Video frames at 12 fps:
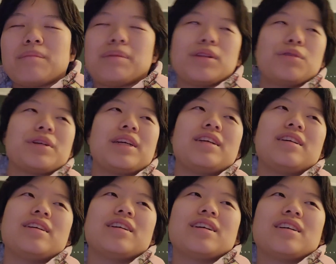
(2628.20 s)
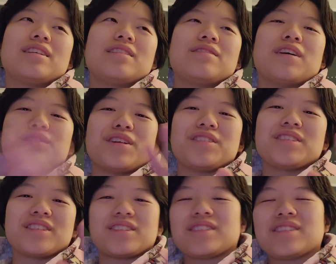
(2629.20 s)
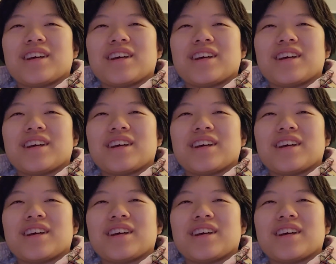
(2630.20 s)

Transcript: But low-key, $5 is